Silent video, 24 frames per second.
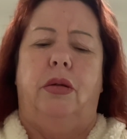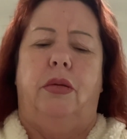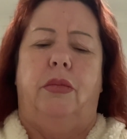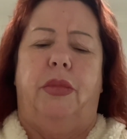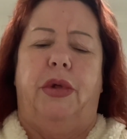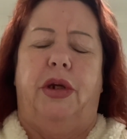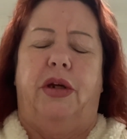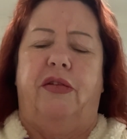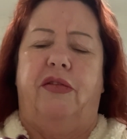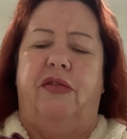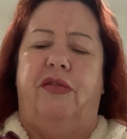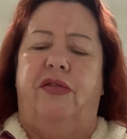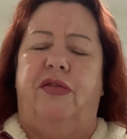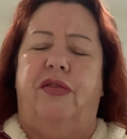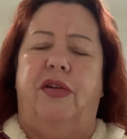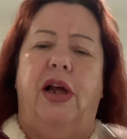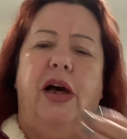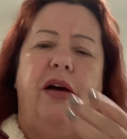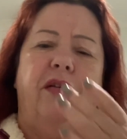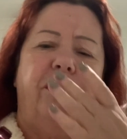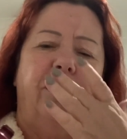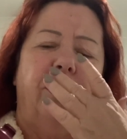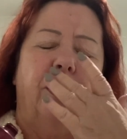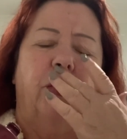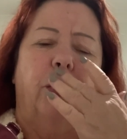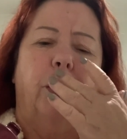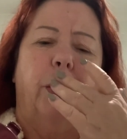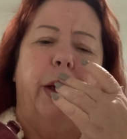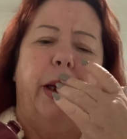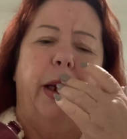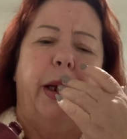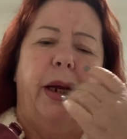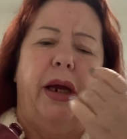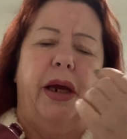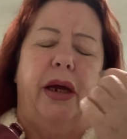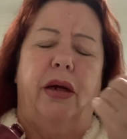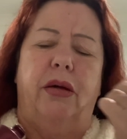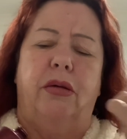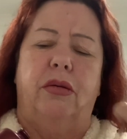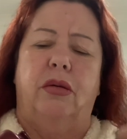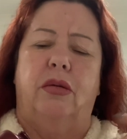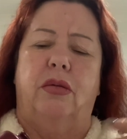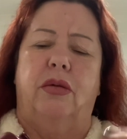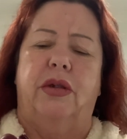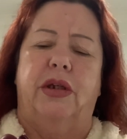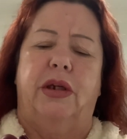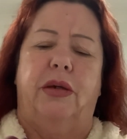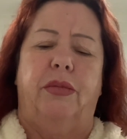Bit of fluffle hair,
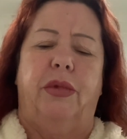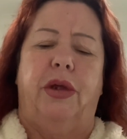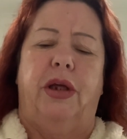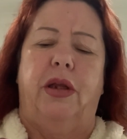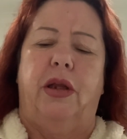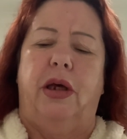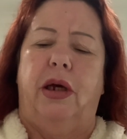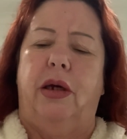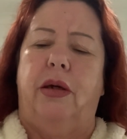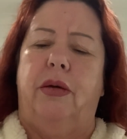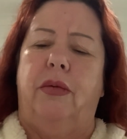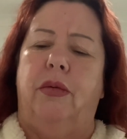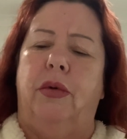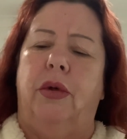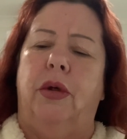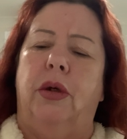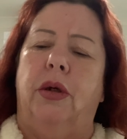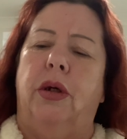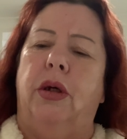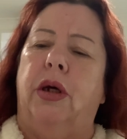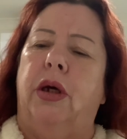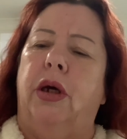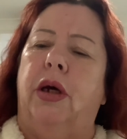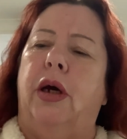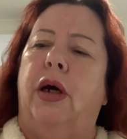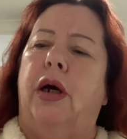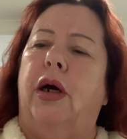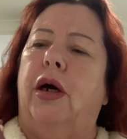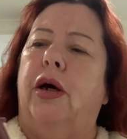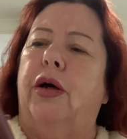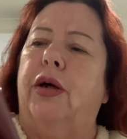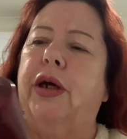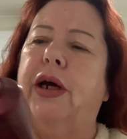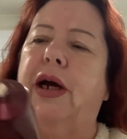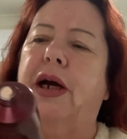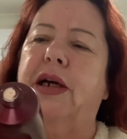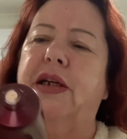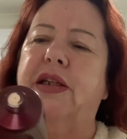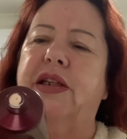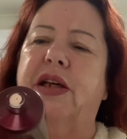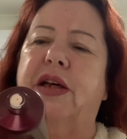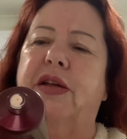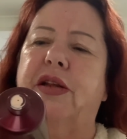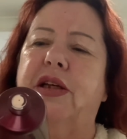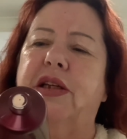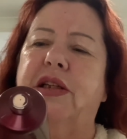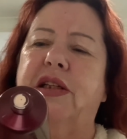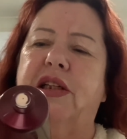something there. Okay, so
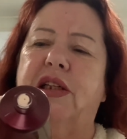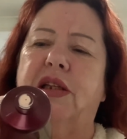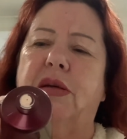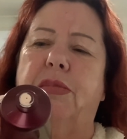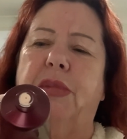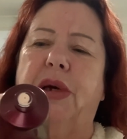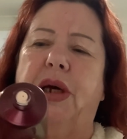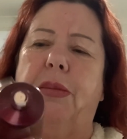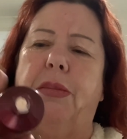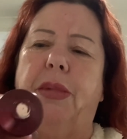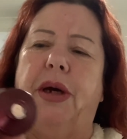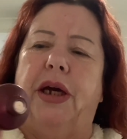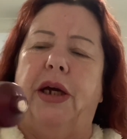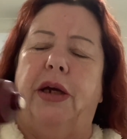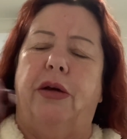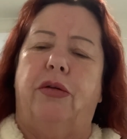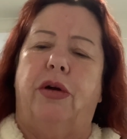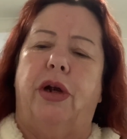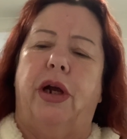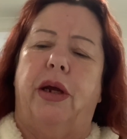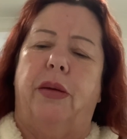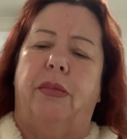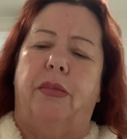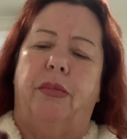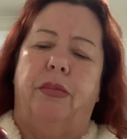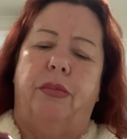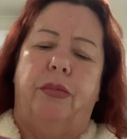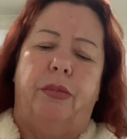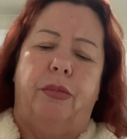this is a BB cream.